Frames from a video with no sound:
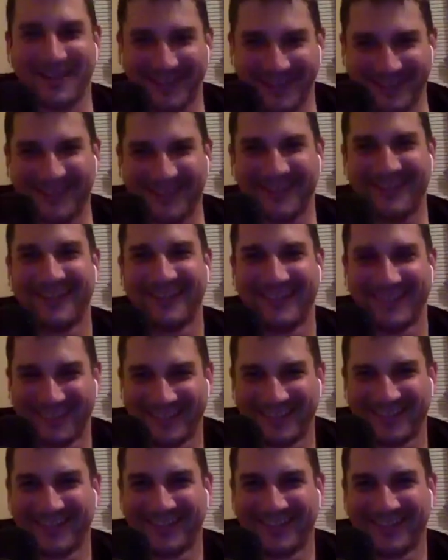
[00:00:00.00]
was where I was
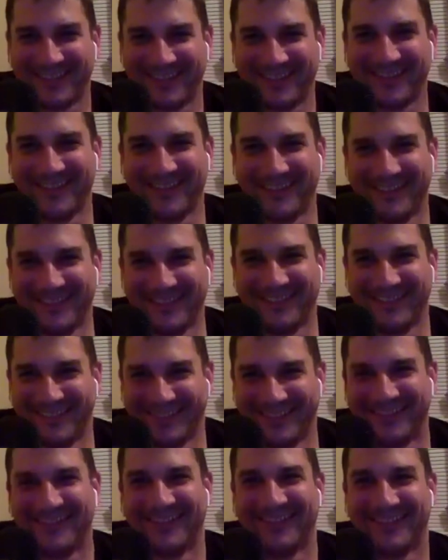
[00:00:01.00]
coming from, but just
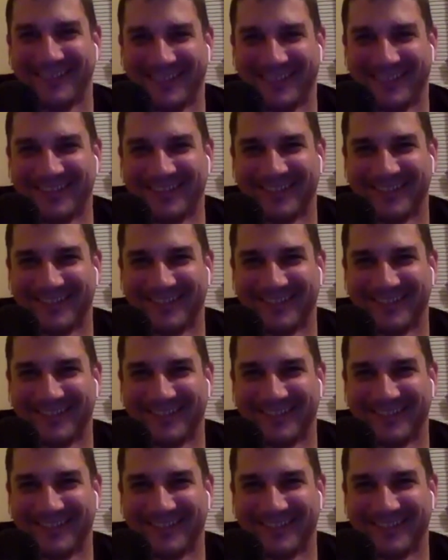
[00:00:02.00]
making them a bit more